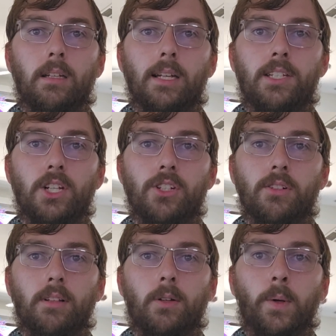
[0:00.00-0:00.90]

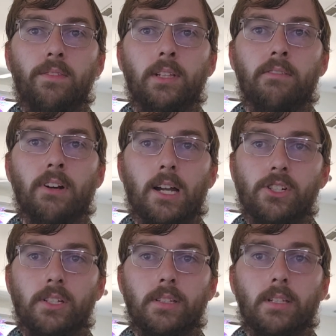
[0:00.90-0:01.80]
additional equivalent
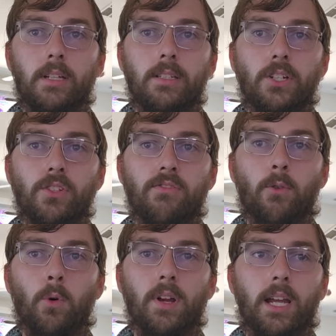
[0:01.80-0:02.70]
fractions such as
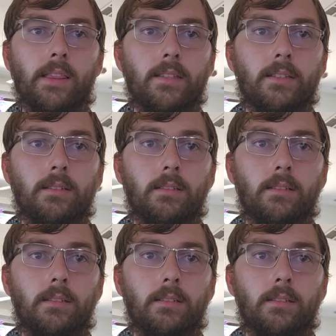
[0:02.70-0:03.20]
4/8.